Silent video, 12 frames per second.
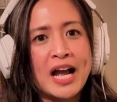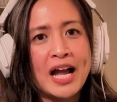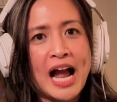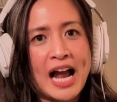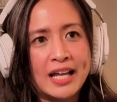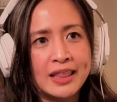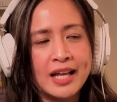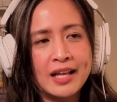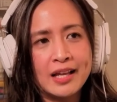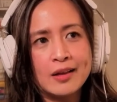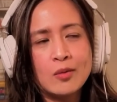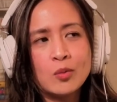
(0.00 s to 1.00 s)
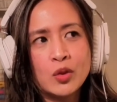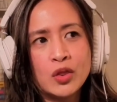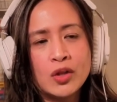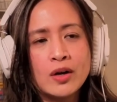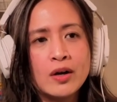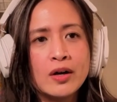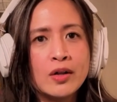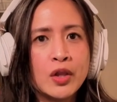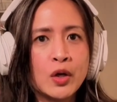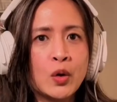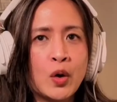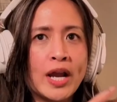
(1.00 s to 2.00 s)
I think the
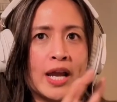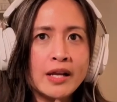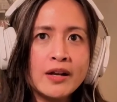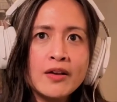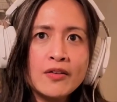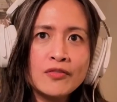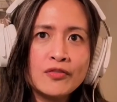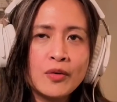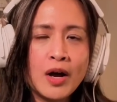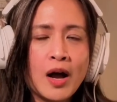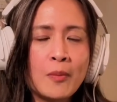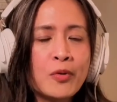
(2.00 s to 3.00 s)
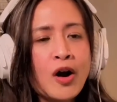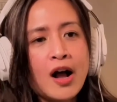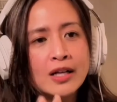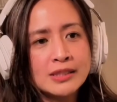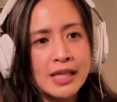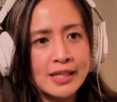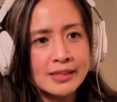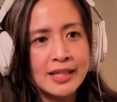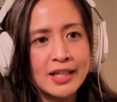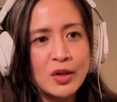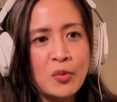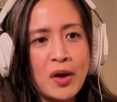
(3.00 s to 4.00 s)
creative process
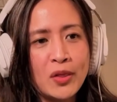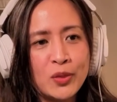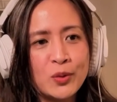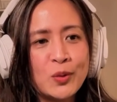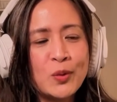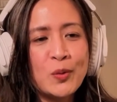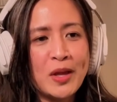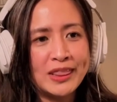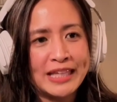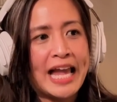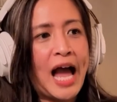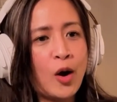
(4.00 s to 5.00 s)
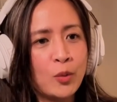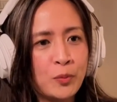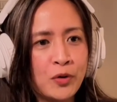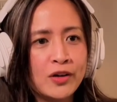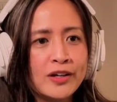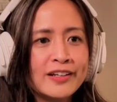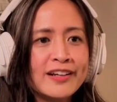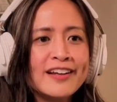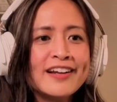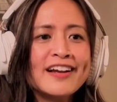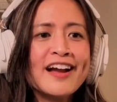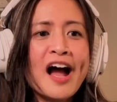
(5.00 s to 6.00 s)
that you went through and the output,
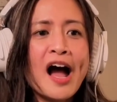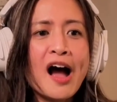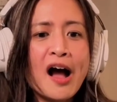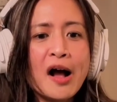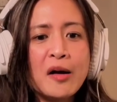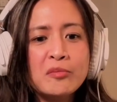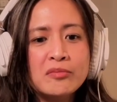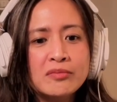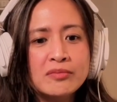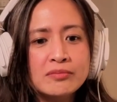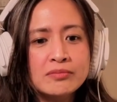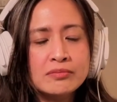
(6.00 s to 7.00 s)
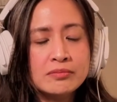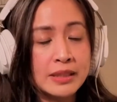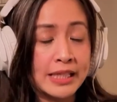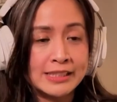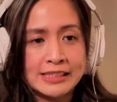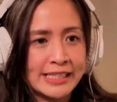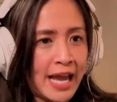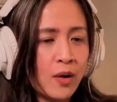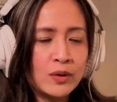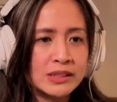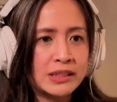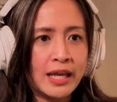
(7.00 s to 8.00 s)
it
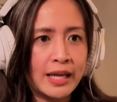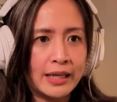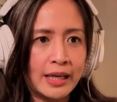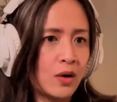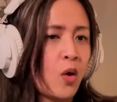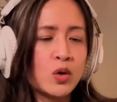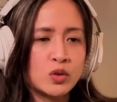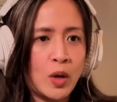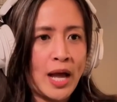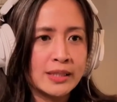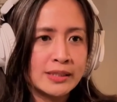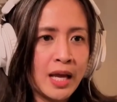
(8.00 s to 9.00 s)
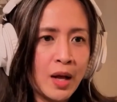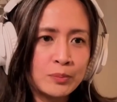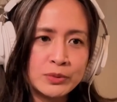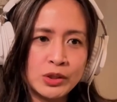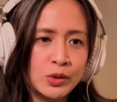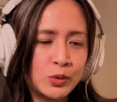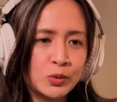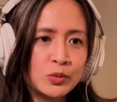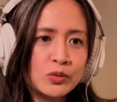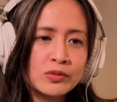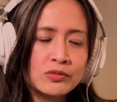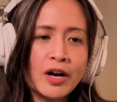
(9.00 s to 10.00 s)
sounds like it also has helped you,
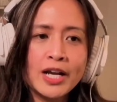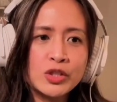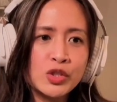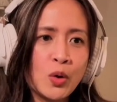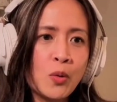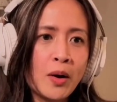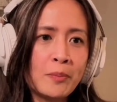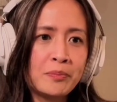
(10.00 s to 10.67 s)
right? Show up.